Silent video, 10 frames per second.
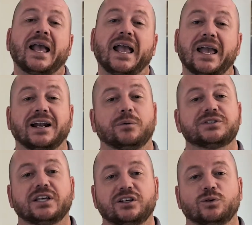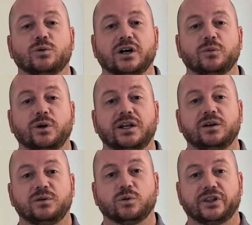And I will tell you what,
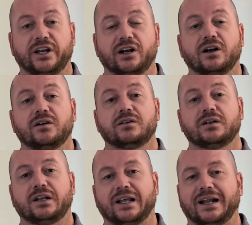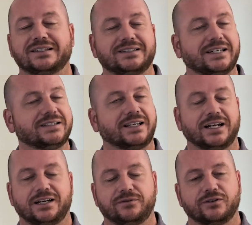we were there, and I didn't get
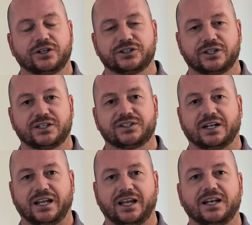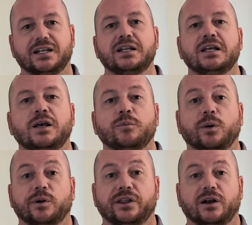any footage of this, and I hate it, but
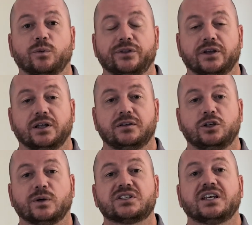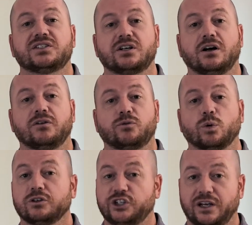we were there with the US Kids Golf
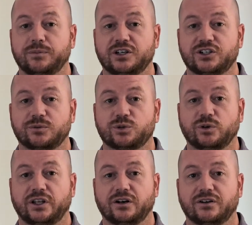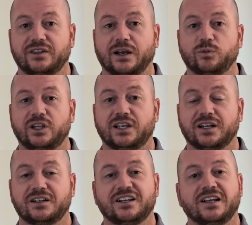World Championships were there that
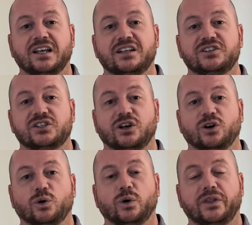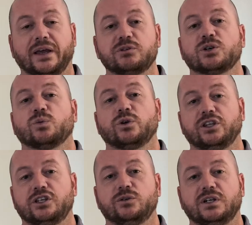weekend. So that was a
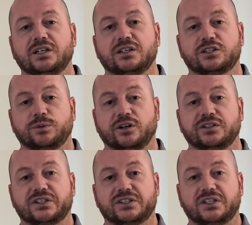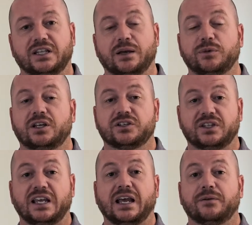really unique experience to see that, because
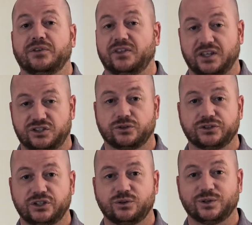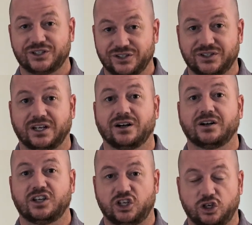they have Thistledew, which is their
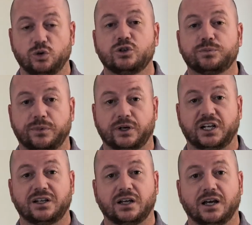huge putting